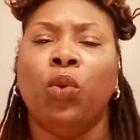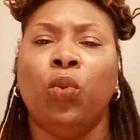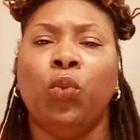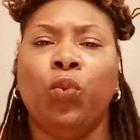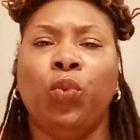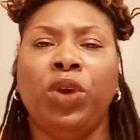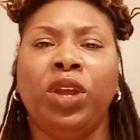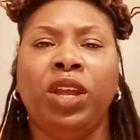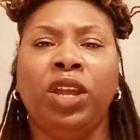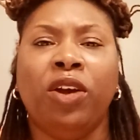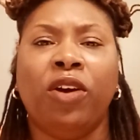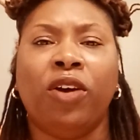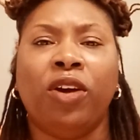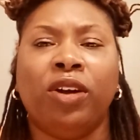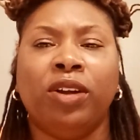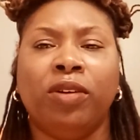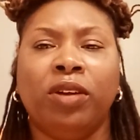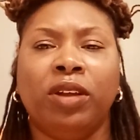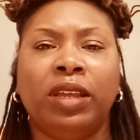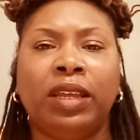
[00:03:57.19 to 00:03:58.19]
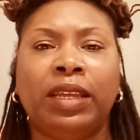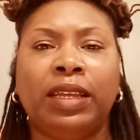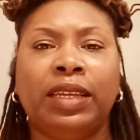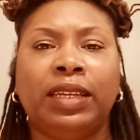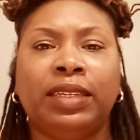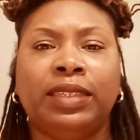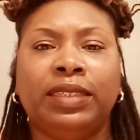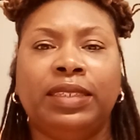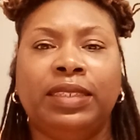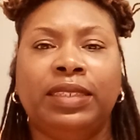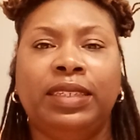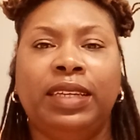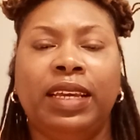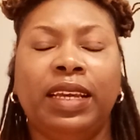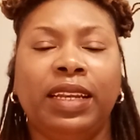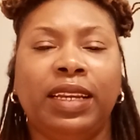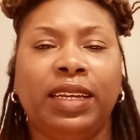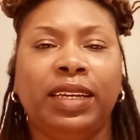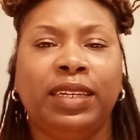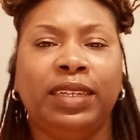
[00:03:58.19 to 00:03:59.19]
We are
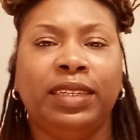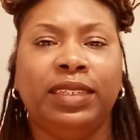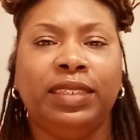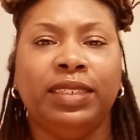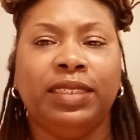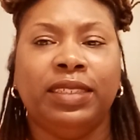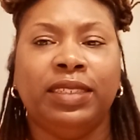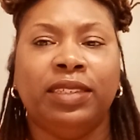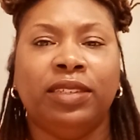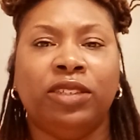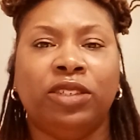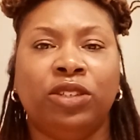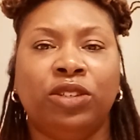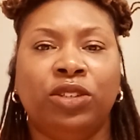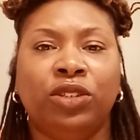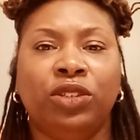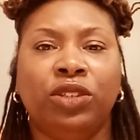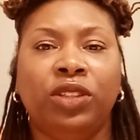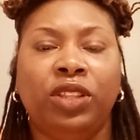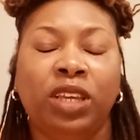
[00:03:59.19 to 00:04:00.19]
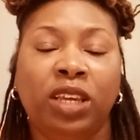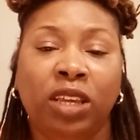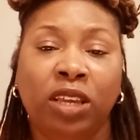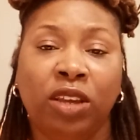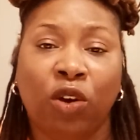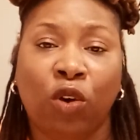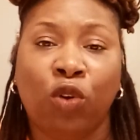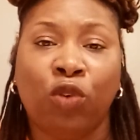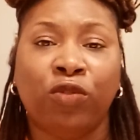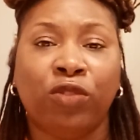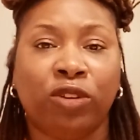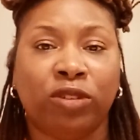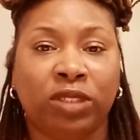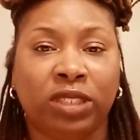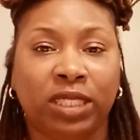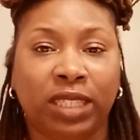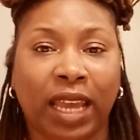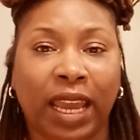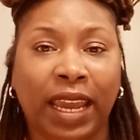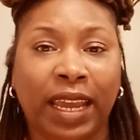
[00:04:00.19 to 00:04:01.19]
getting the
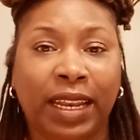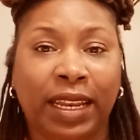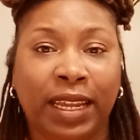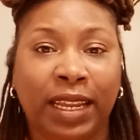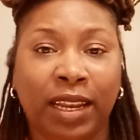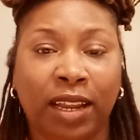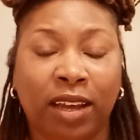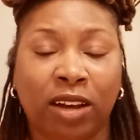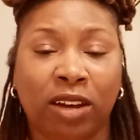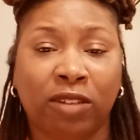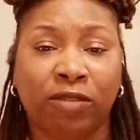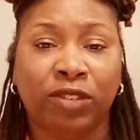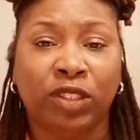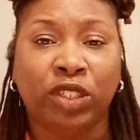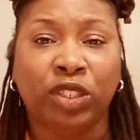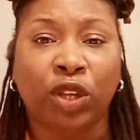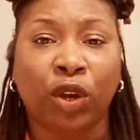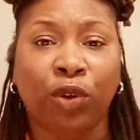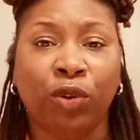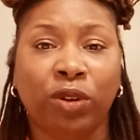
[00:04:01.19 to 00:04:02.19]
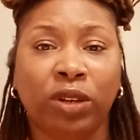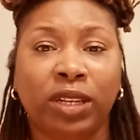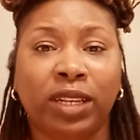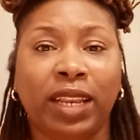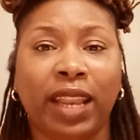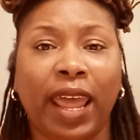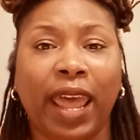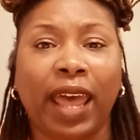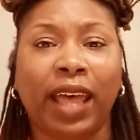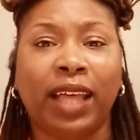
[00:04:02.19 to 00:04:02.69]
overstanding of certain